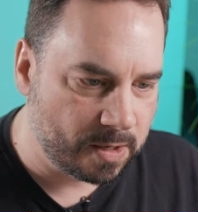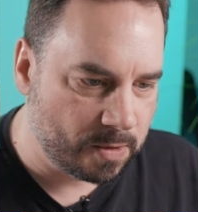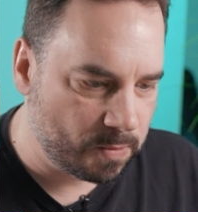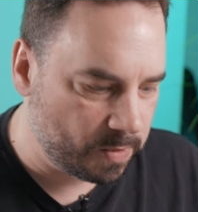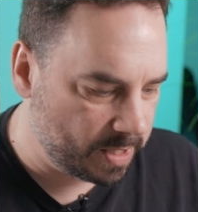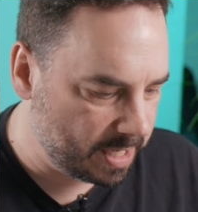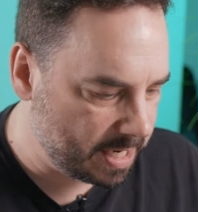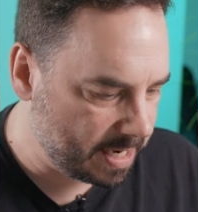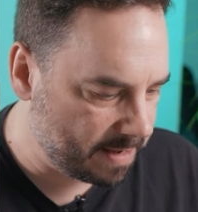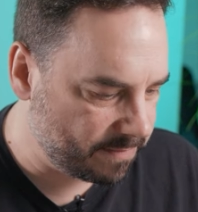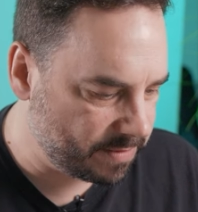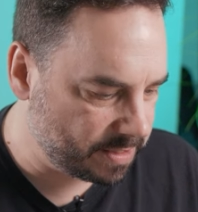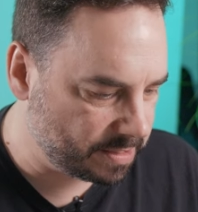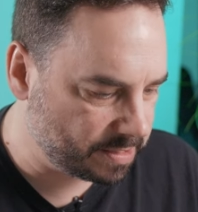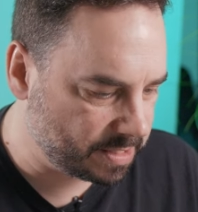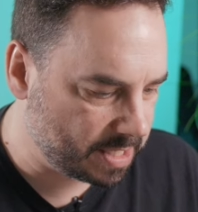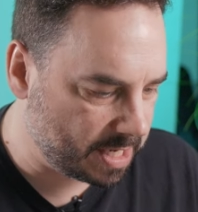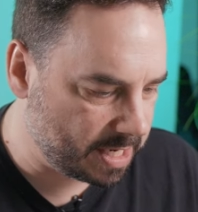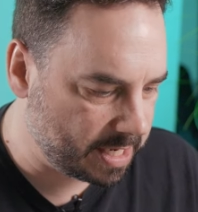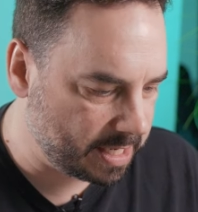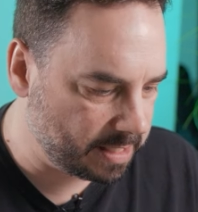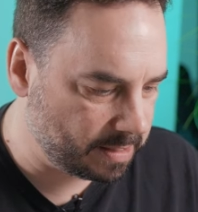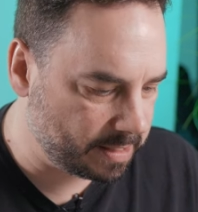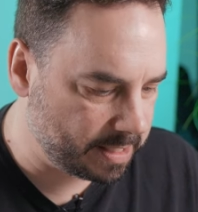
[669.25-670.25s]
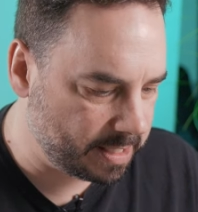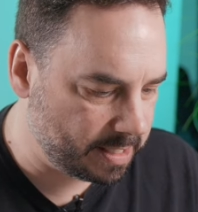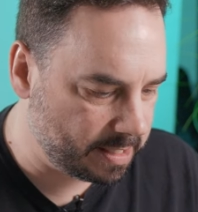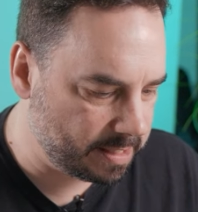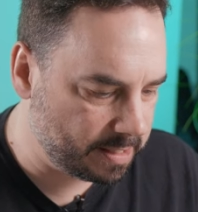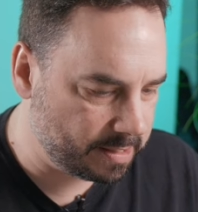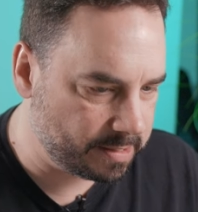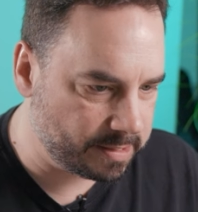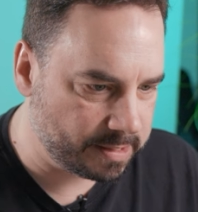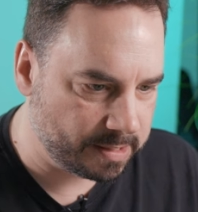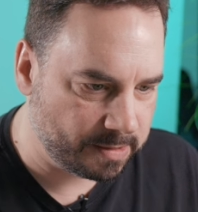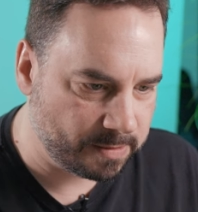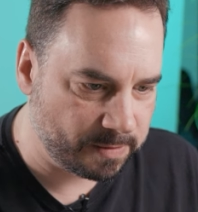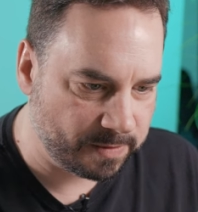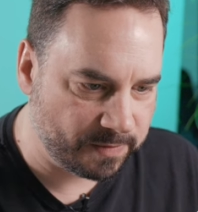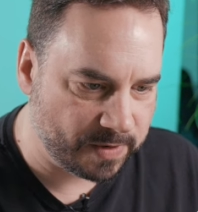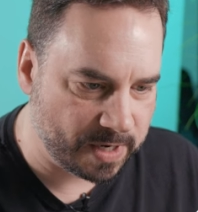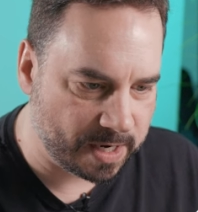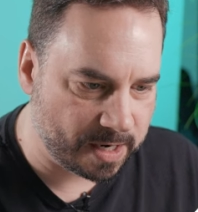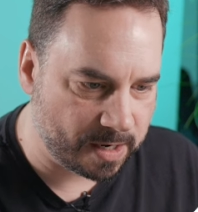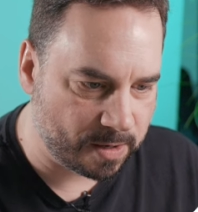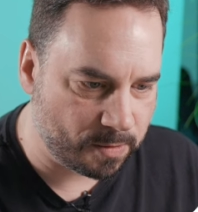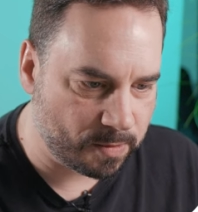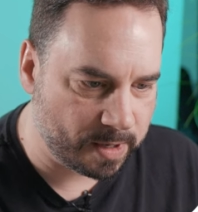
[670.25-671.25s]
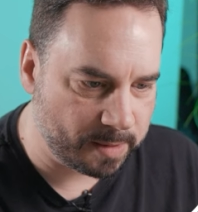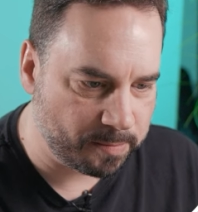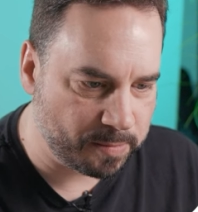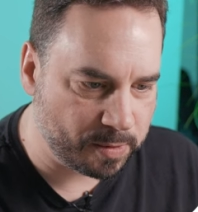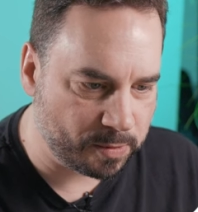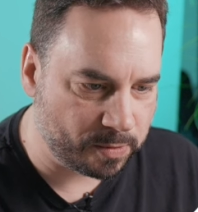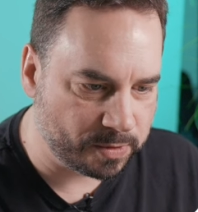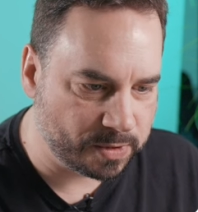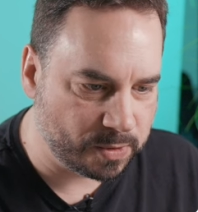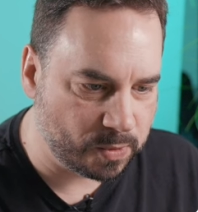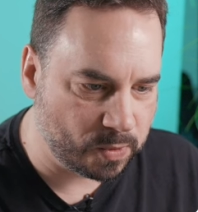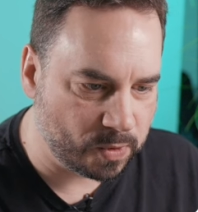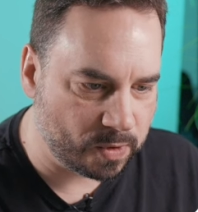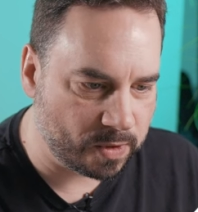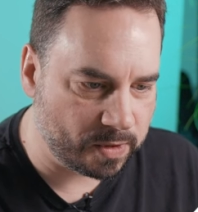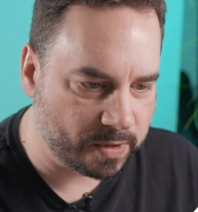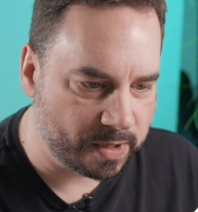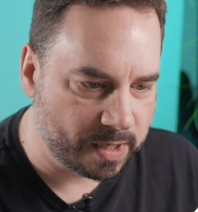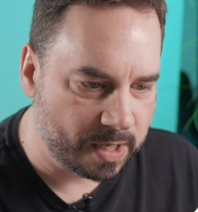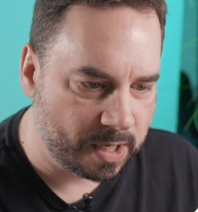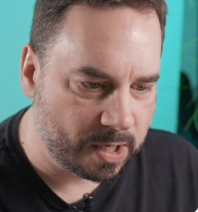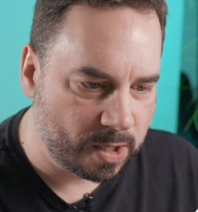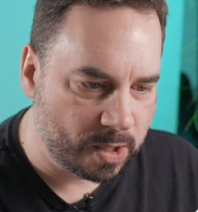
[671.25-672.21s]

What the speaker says: we have this highlighted, we've got our ripple tool.